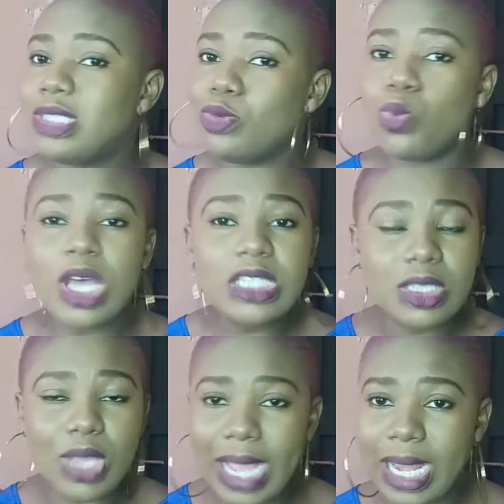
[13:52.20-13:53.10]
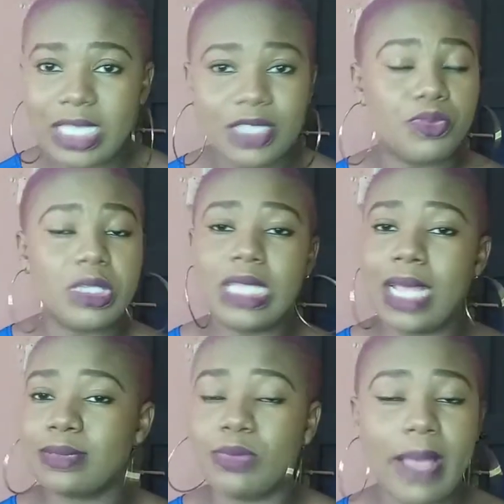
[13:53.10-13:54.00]
What you can achieve with
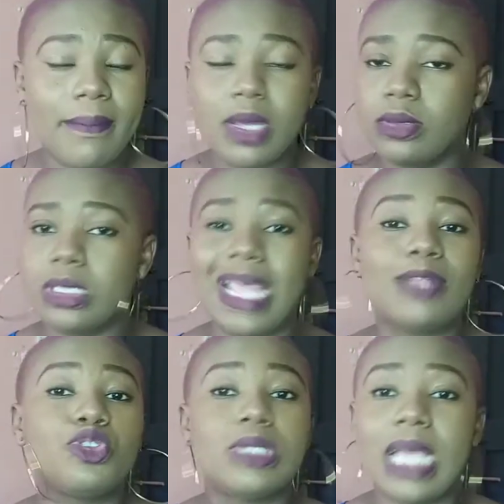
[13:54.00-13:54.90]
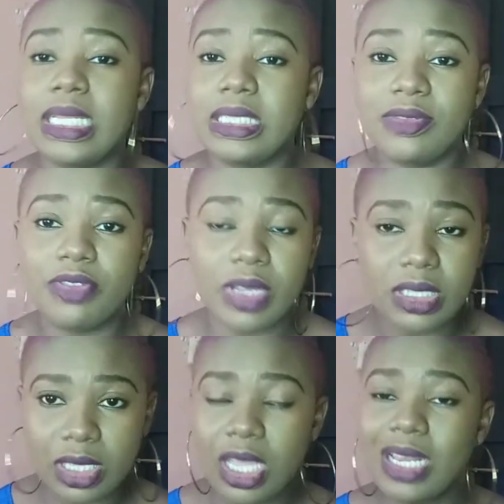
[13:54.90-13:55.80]
that amount, they are totally
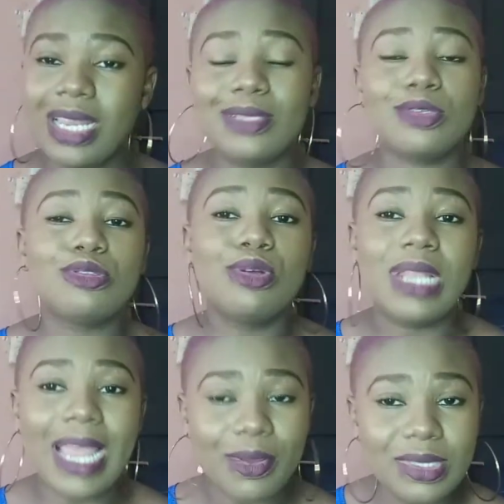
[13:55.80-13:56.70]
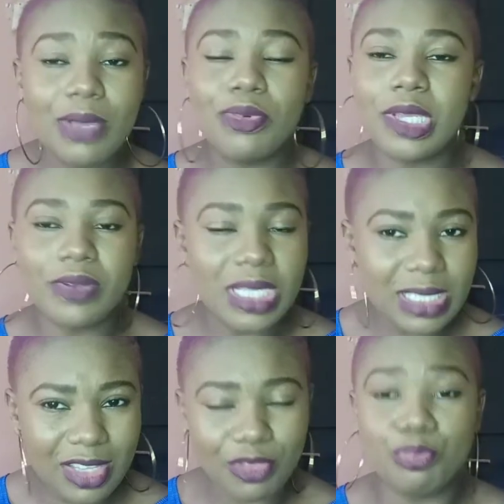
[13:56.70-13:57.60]
different. Let us not lie. We say we're
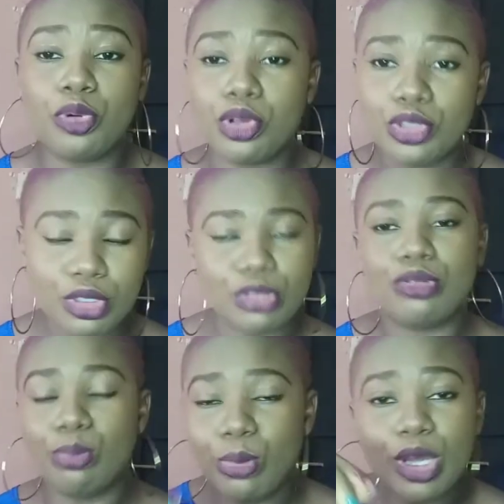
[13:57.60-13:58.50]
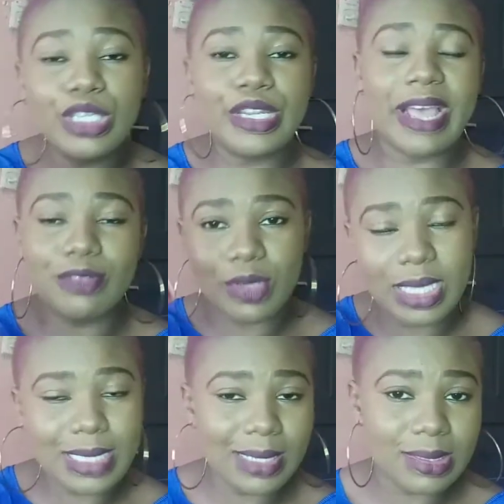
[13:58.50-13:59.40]
creative, but money has to
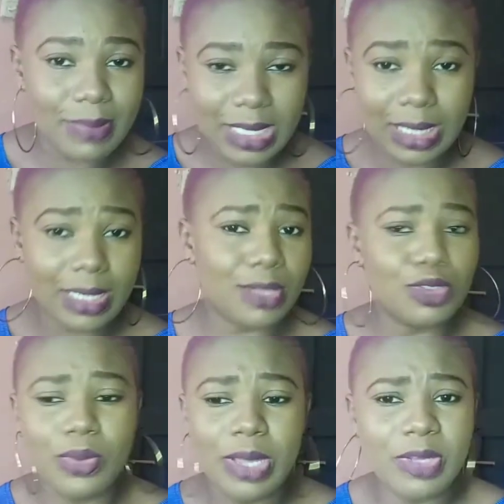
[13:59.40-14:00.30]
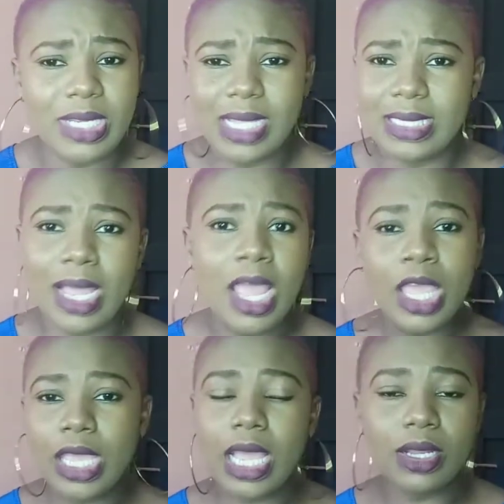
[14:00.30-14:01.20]
enter this matter now. So when money enters,
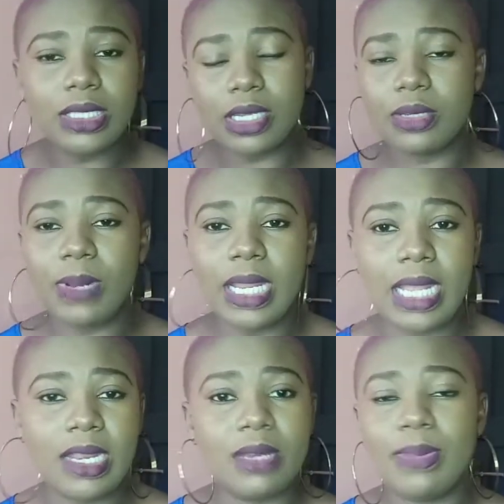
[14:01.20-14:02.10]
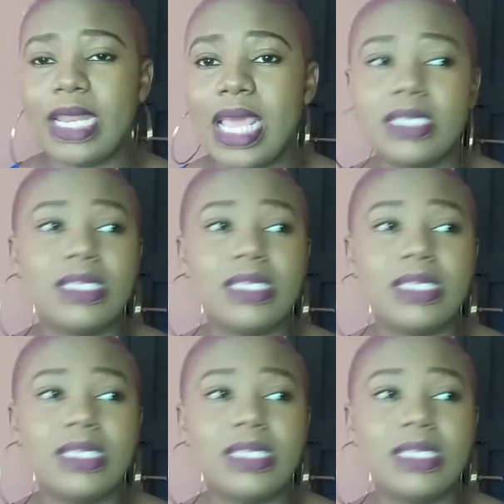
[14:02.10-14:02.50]
you cannot tell the planner, and then the planner is